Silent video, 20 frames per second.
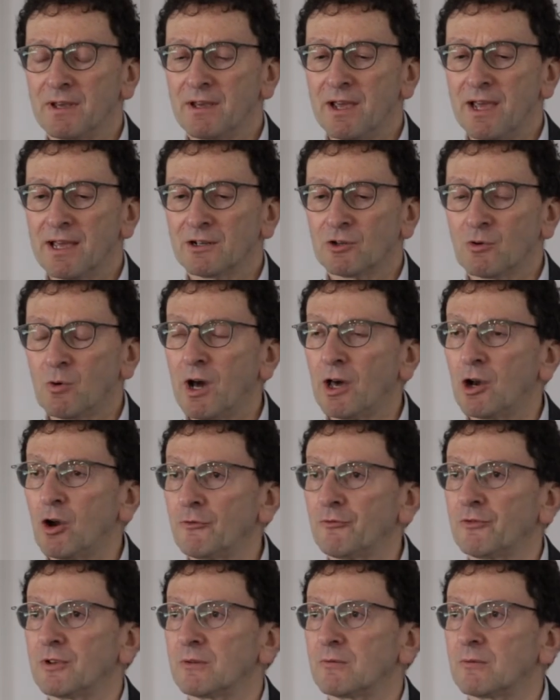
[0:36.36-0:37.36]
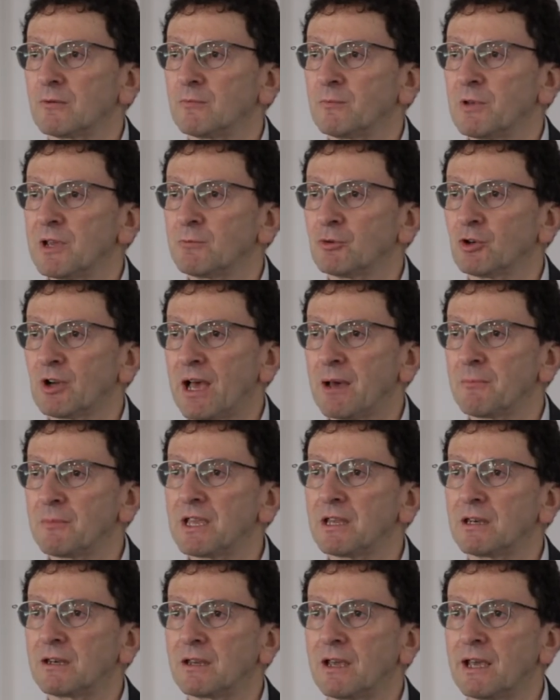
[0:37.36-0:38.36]
And quite often people come
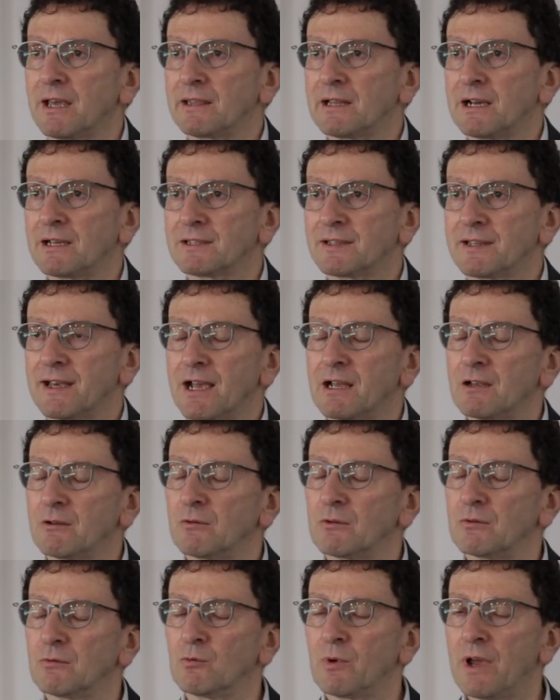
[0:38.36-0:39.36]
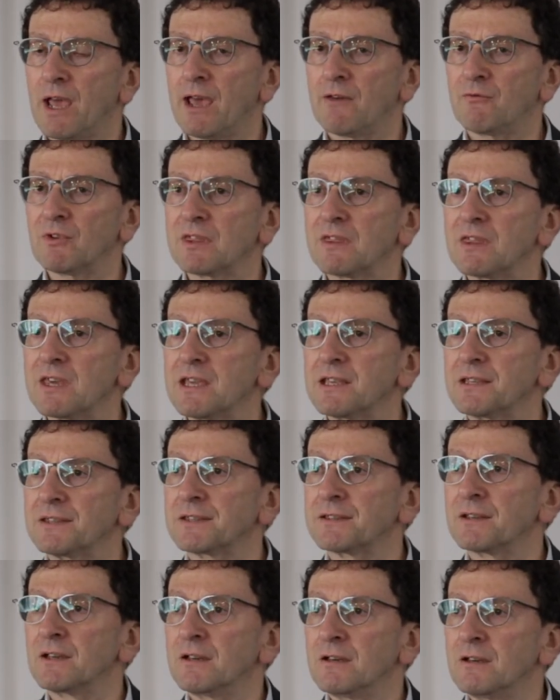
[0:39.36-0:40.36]
in and they'll say, we're having
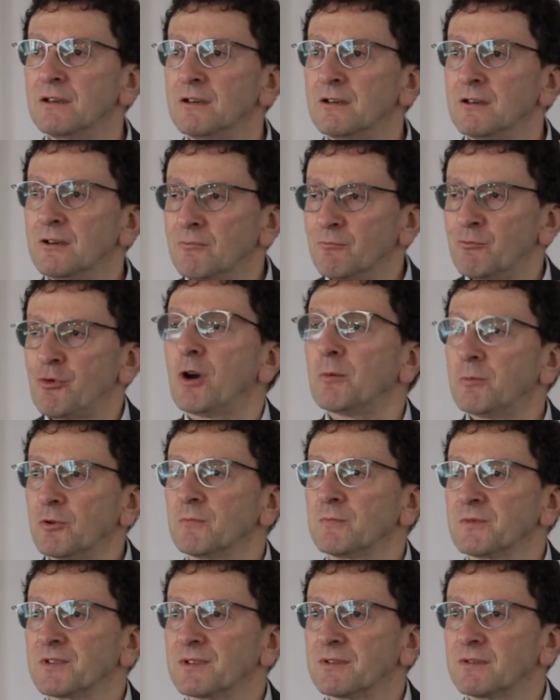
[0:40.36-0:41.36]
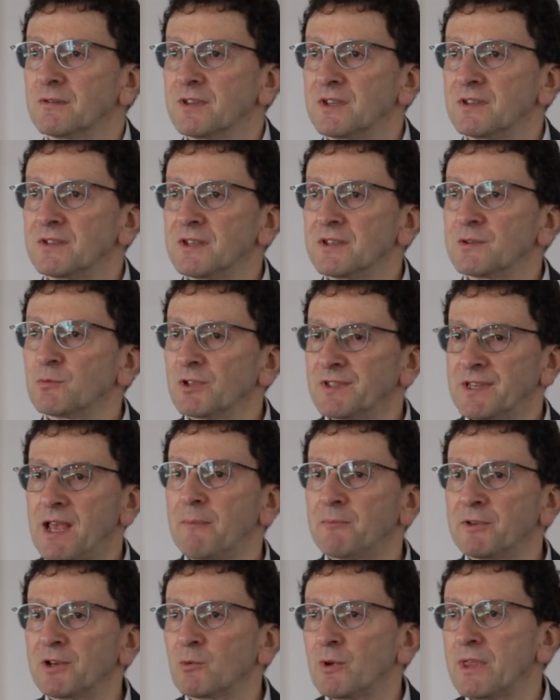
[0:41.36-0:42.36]
these problems. This is what's
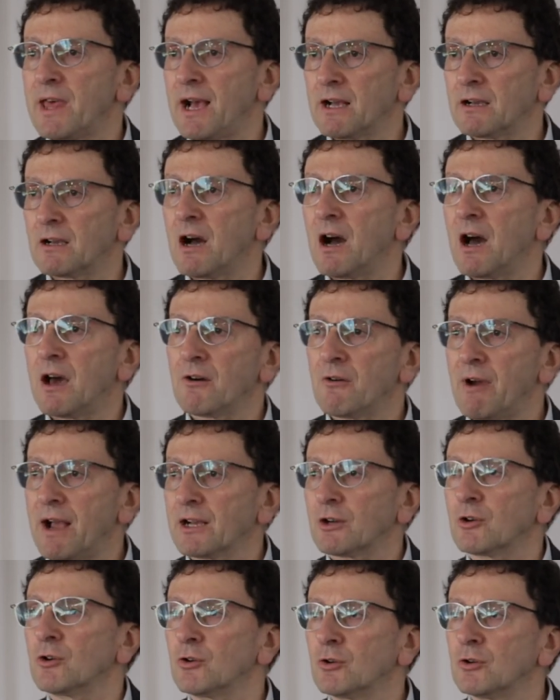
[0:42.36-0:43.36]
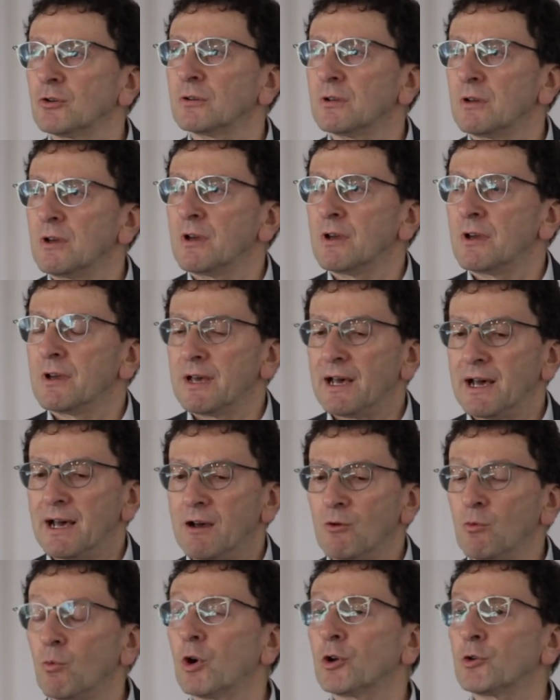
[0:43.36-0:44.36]
happening with our guy or our girl.
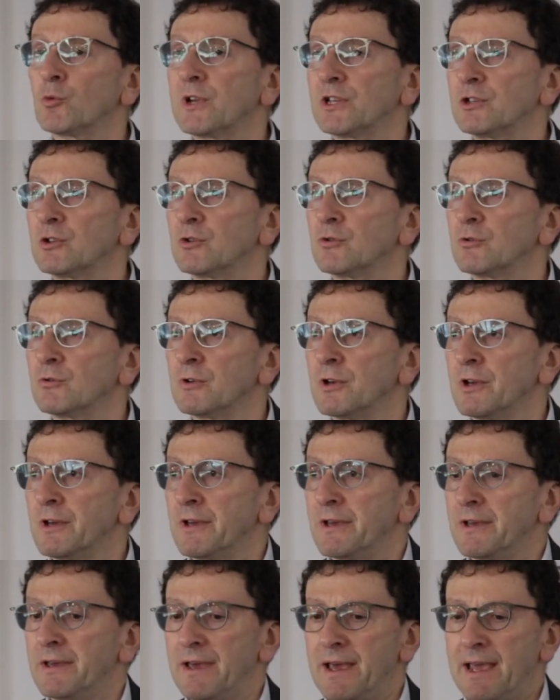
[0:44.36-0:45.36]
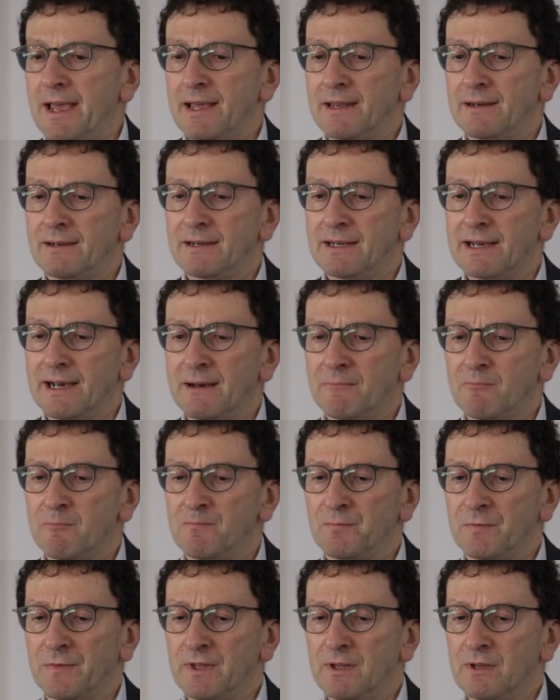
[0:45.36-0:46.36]
What do we do?
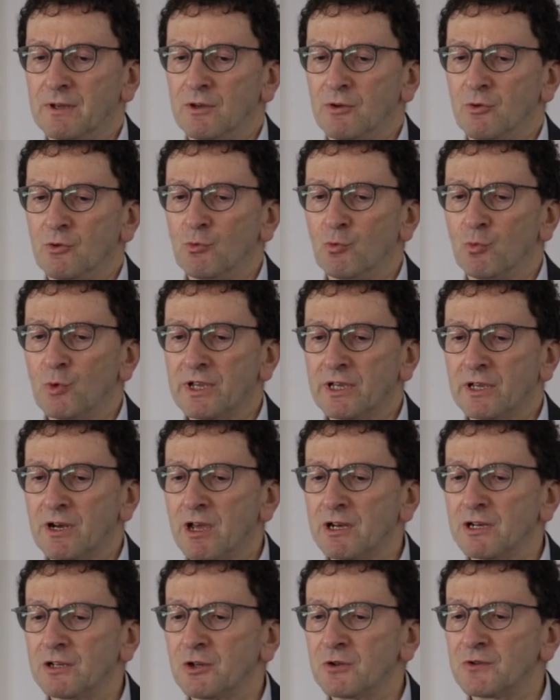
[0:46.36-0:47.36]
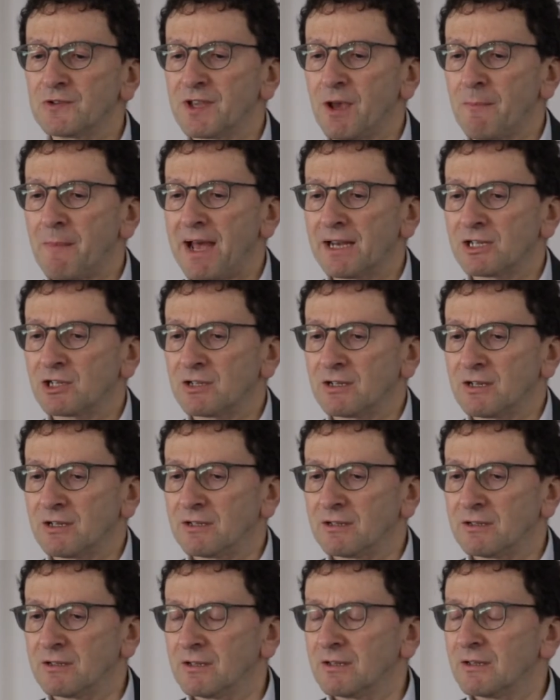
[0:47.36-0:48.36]
And we can only do so much in
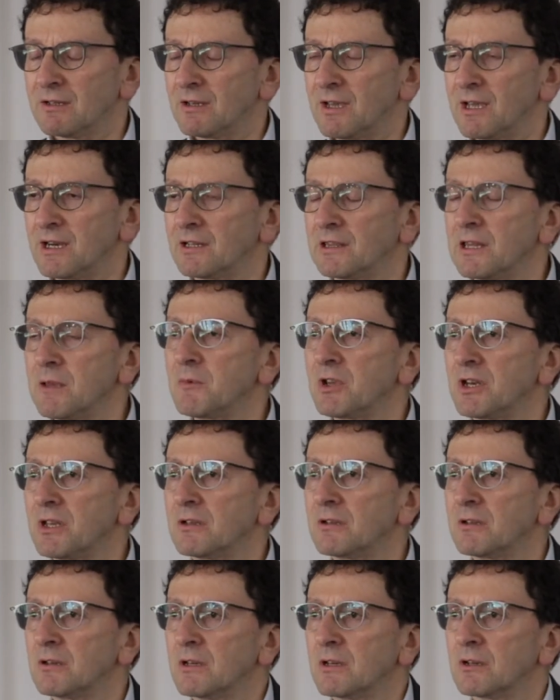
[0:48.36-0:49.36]
a limited,